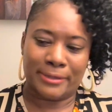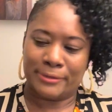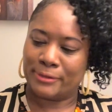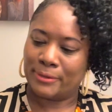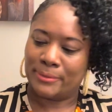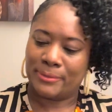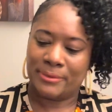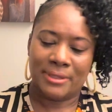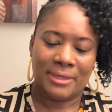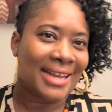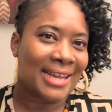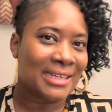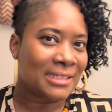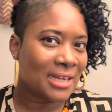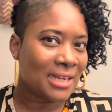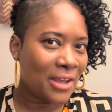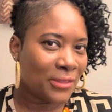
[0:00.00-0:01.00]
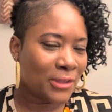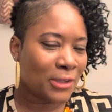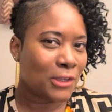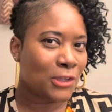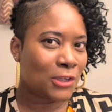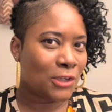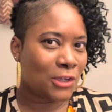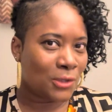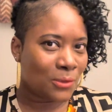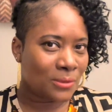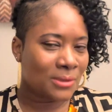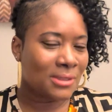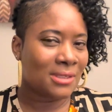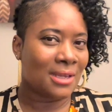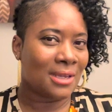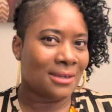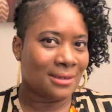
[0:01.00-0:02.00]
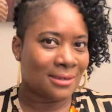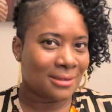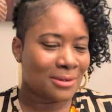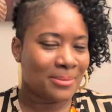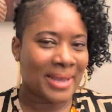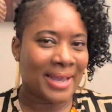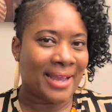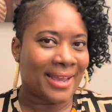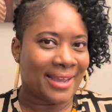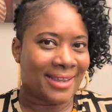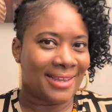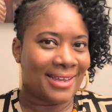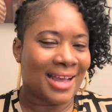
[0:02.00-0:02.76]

So another cute little bag.